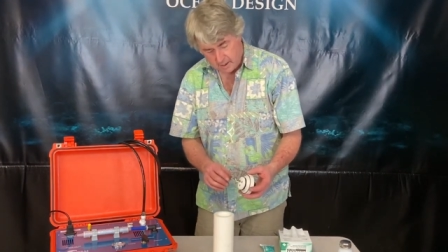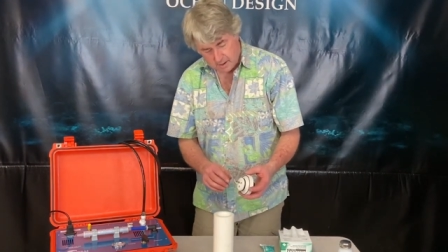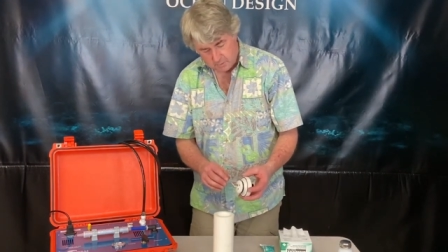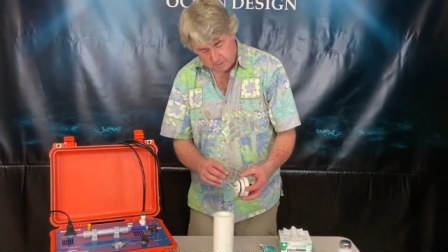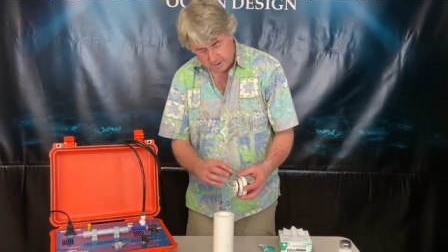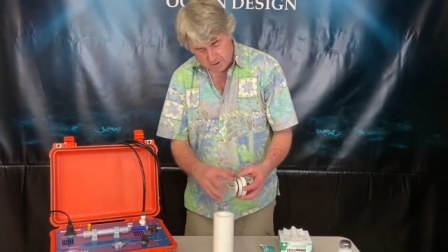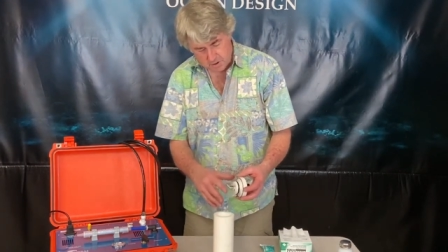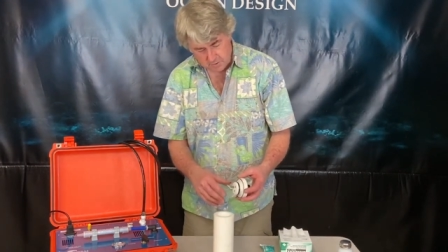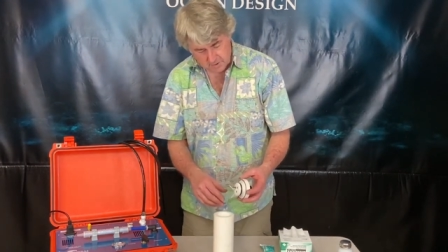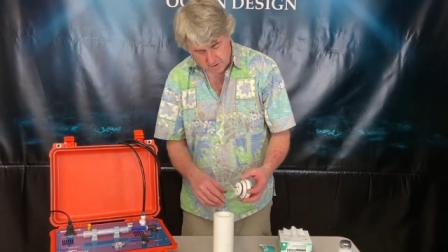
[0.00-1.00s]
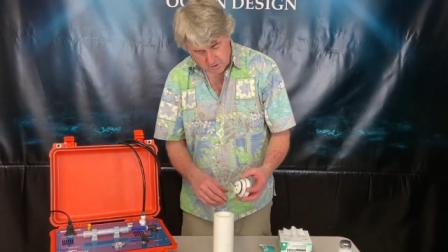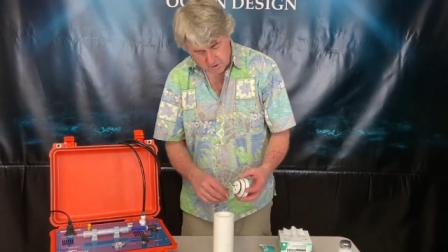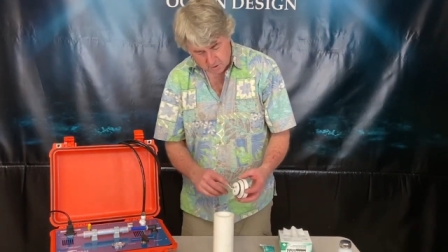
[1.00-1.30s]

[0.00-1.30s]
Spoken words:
We made sure that there's no